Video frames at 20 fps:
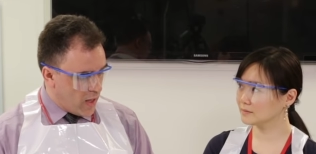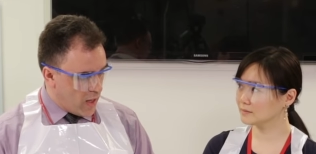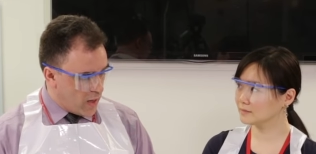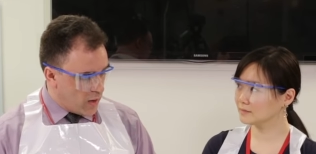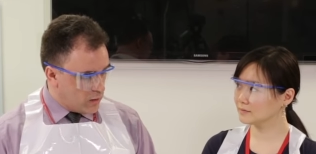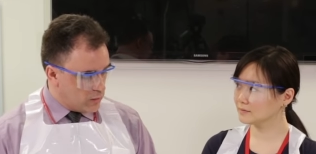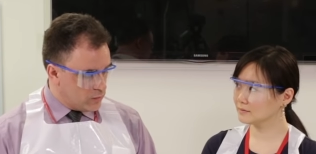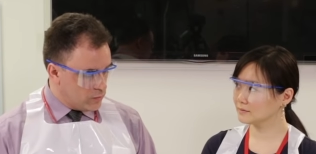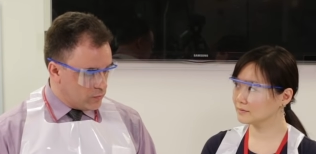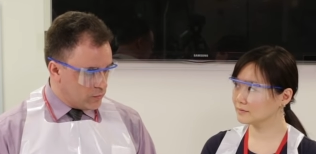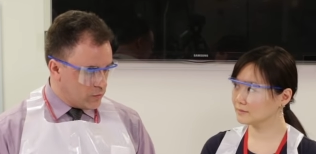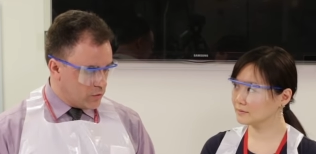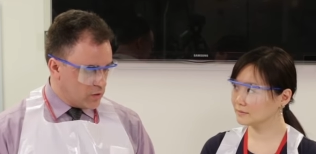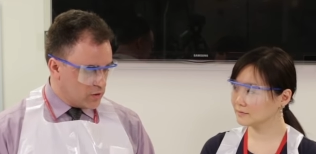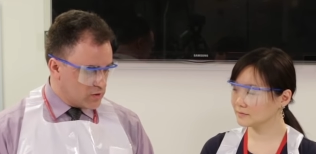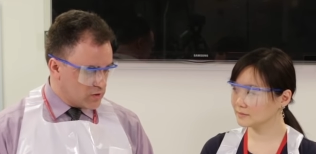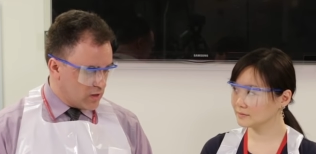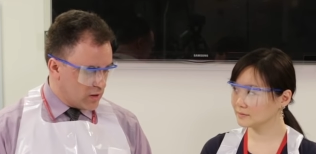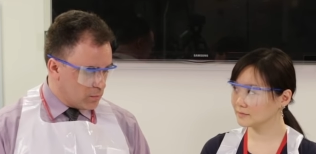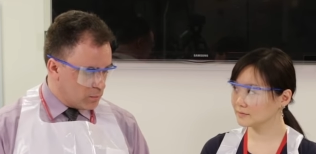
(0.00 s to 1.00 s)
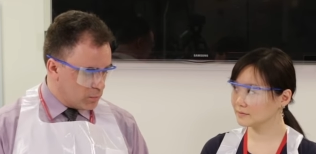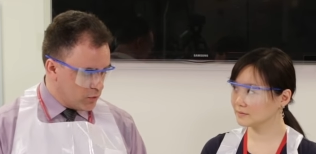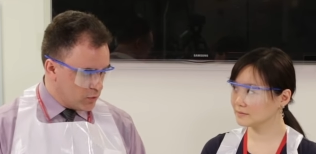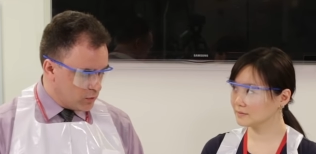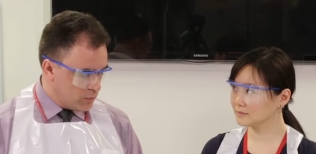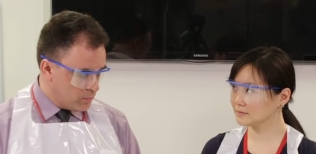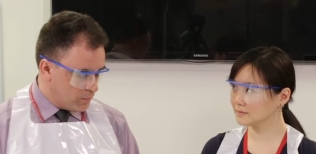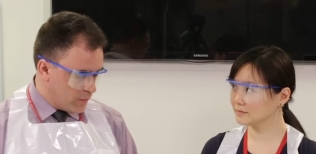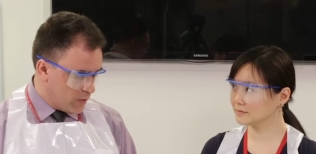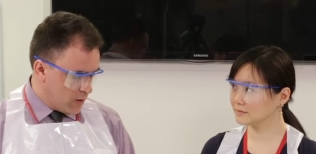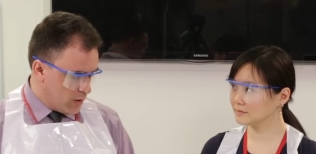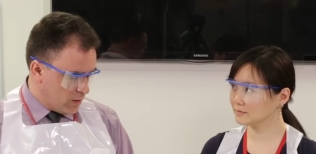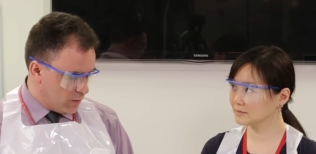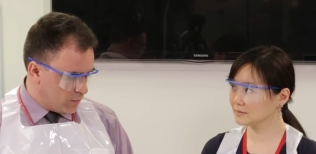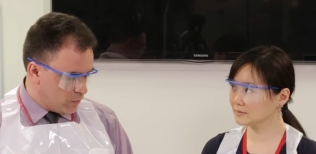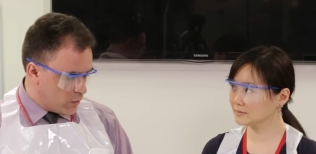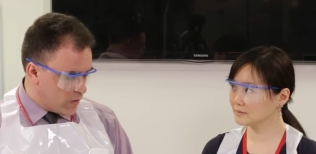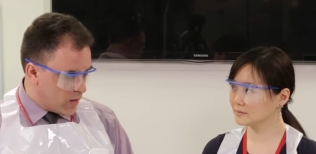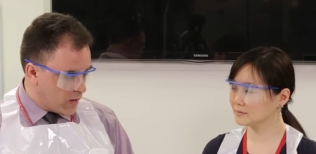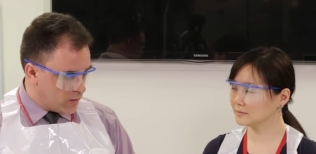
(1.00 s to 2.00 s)
Speaker 1: And for example,
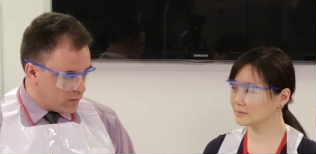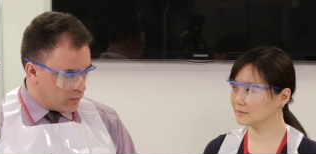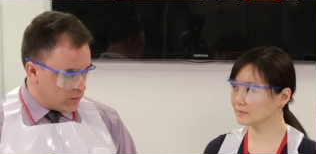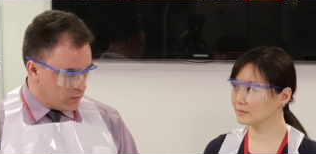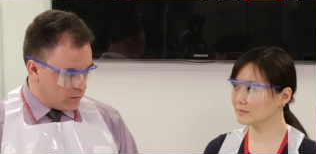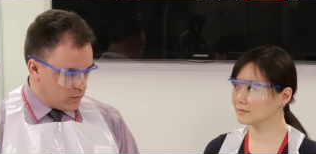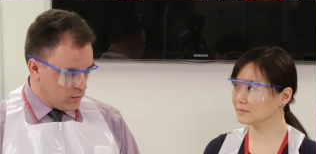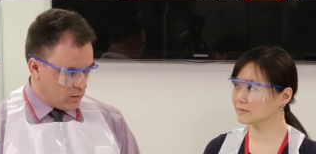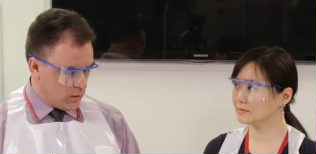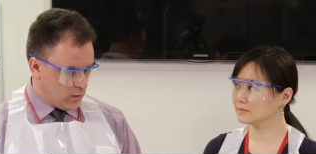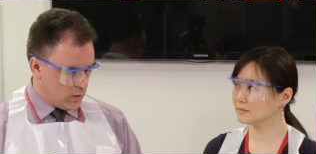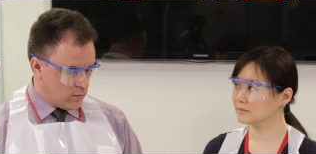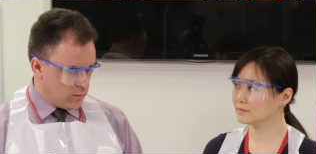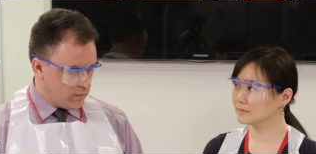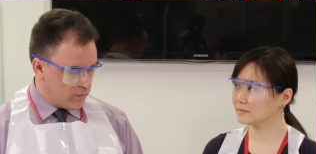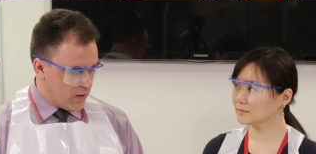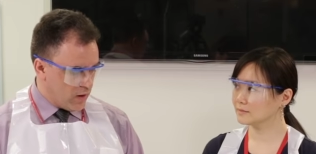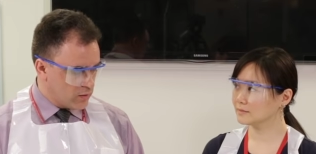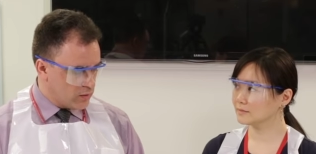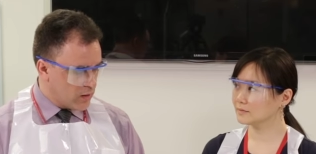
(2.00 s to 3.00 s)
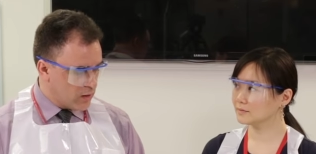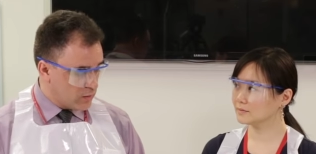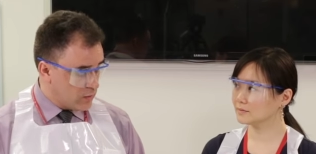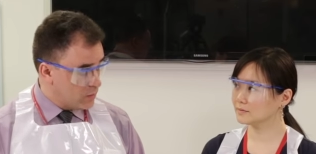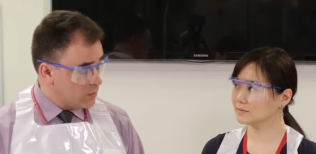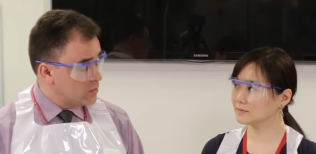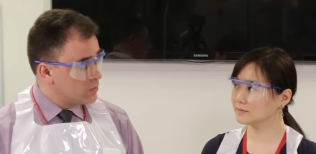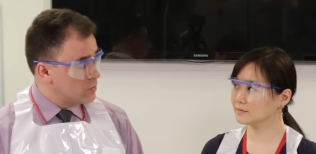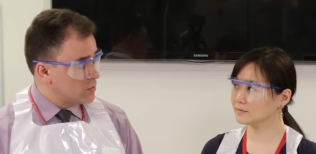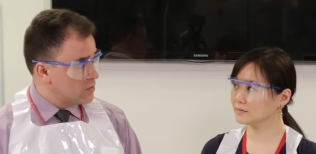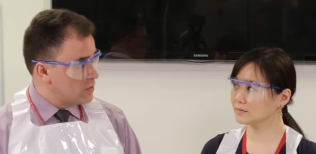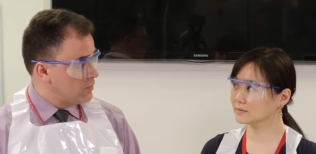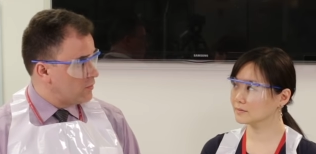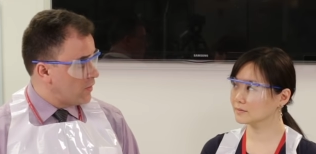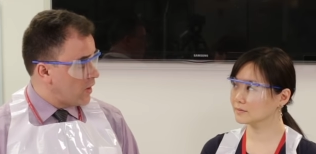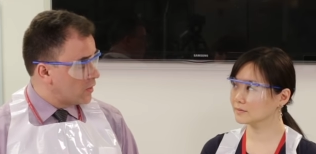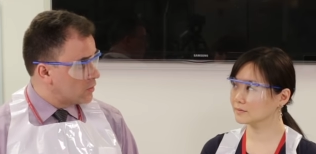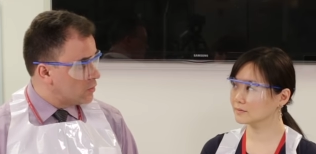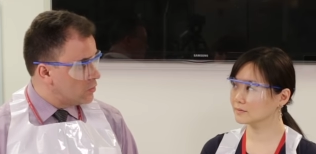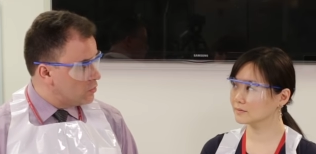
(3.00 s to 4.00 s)
if we had uh, found out that this was in
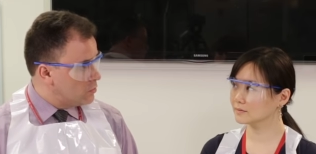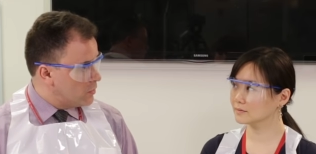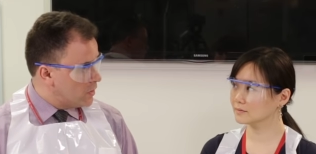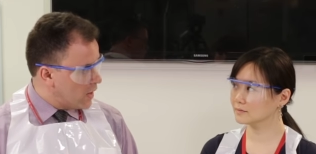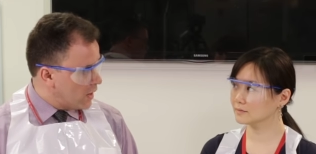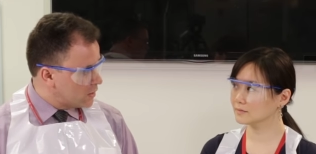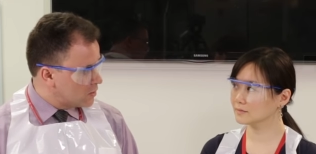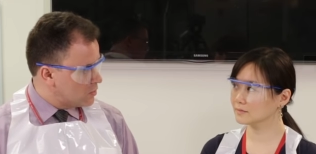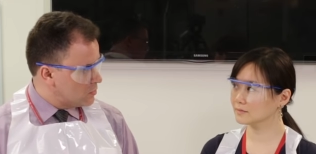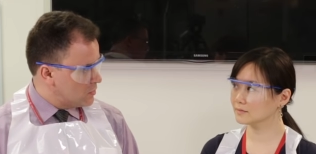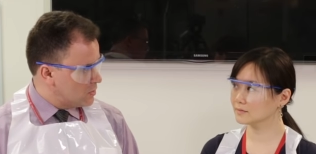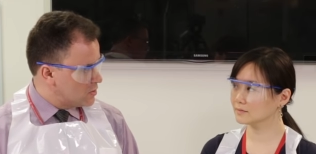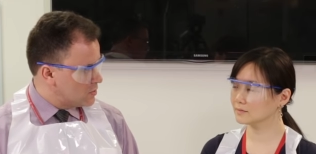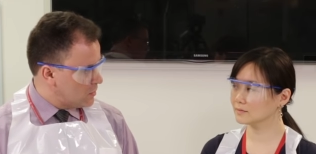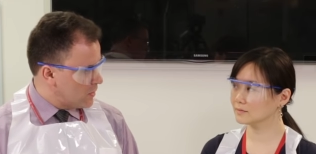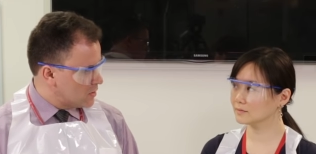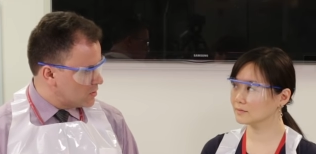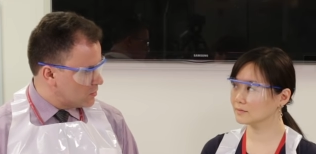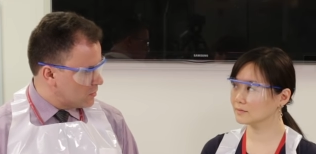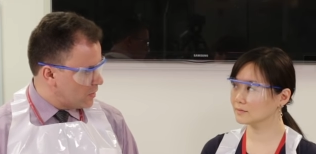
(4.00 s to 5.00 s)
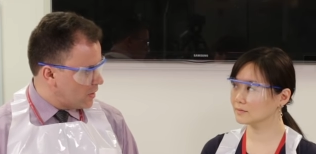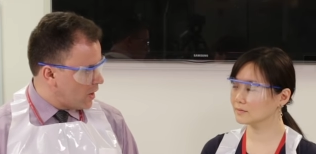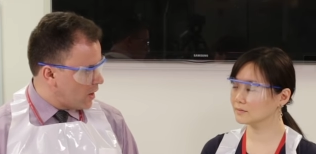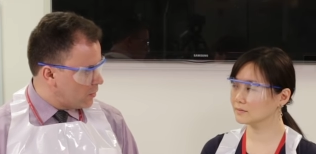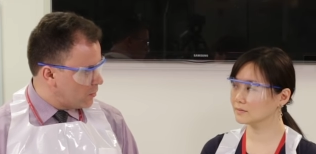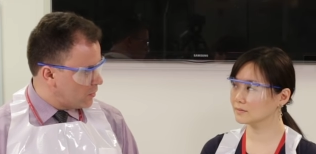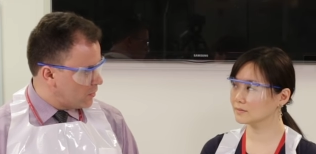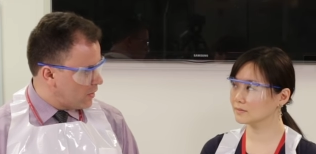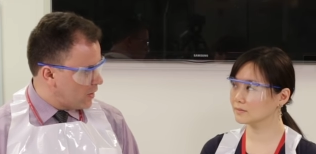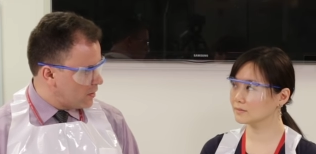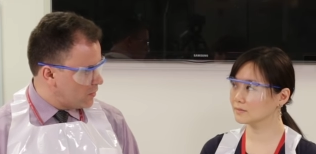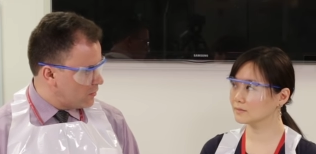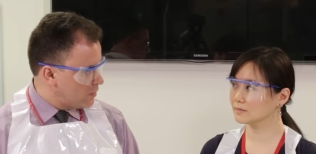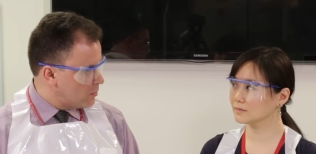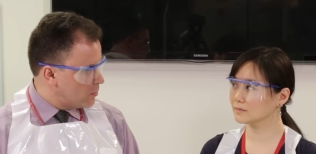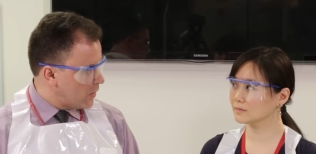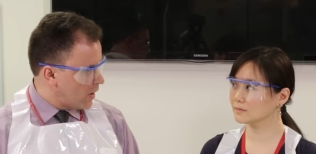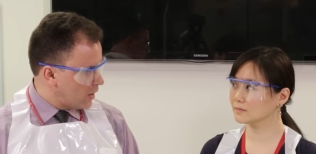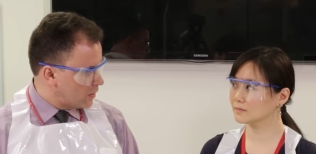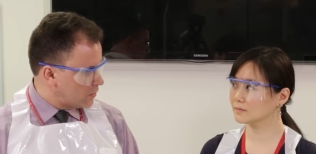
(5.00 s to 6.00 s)
fact a pneumonectomy specimen, how would that have
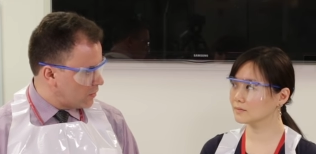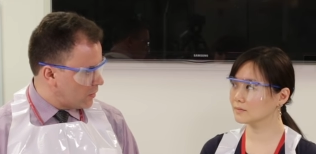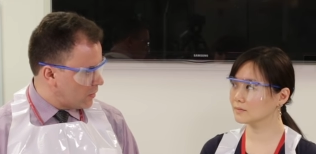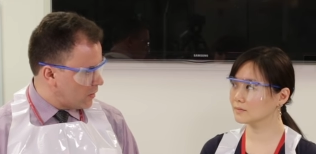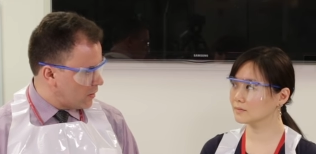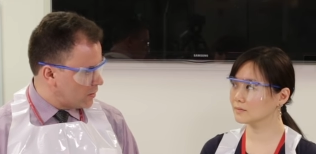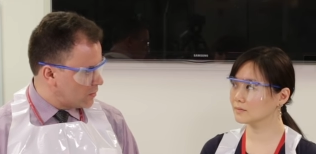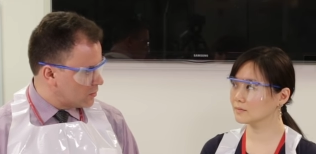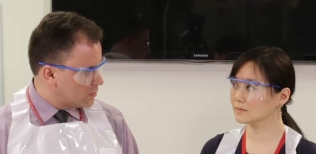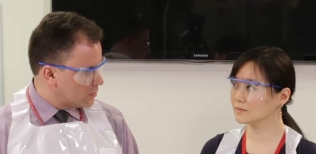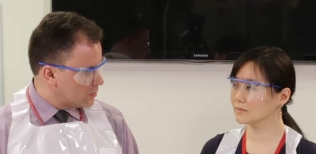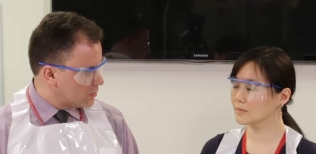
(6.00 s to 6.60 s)
impacted things?